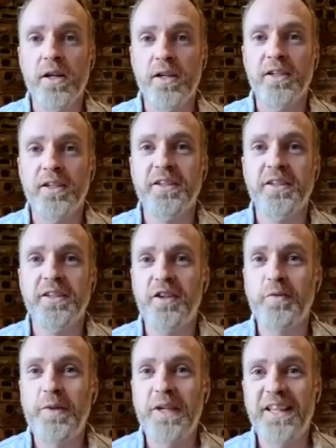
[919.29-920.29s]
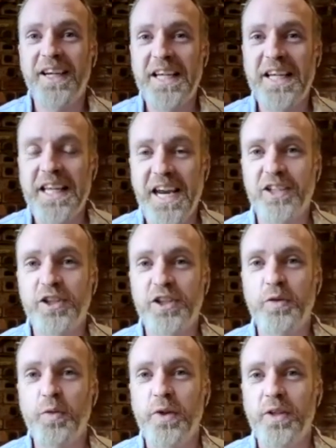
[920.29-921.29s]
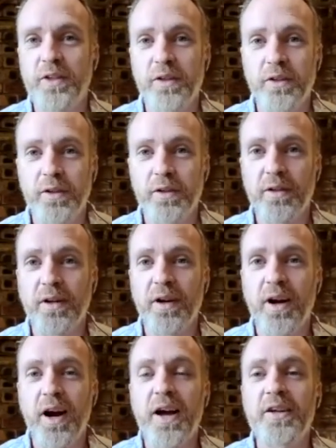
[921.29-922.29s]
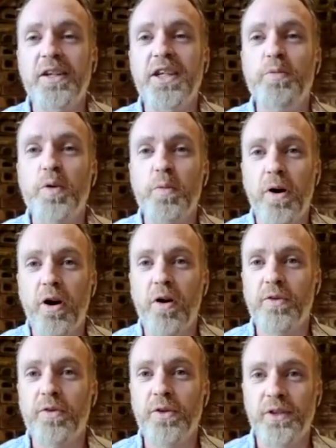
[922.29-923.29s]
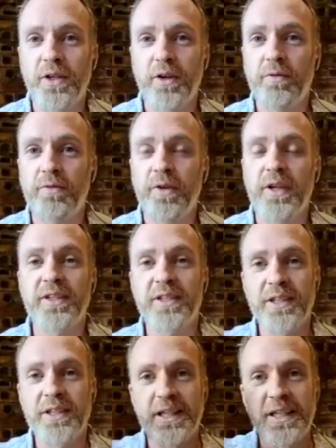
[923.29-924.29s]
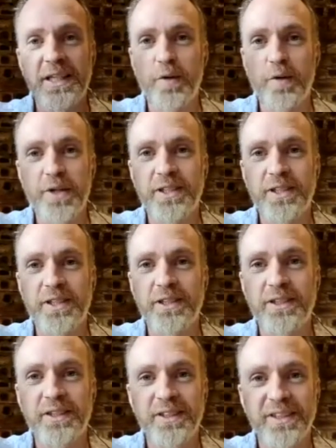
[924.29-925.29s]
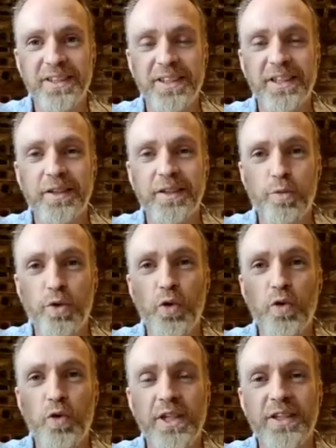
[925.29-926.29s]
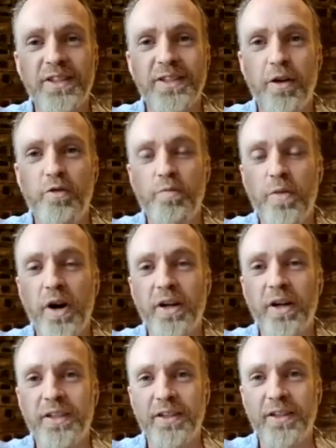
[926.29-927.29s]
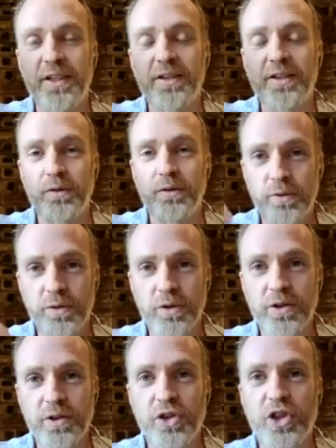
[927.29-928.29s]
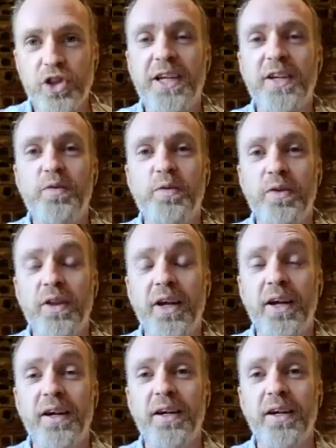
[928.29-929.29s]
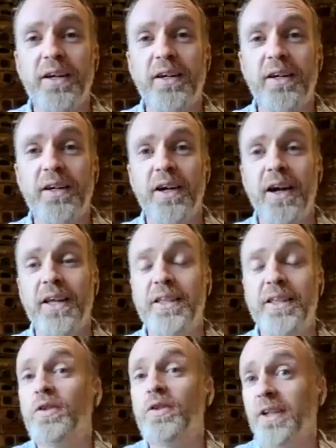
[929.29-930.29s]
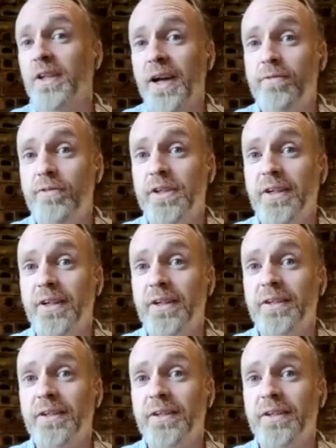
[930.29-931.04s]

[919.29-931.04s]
start to make that connection with a deeper part of yourself that isn't in that busy, proving itself mind, that you check in with that. I think doing that every day,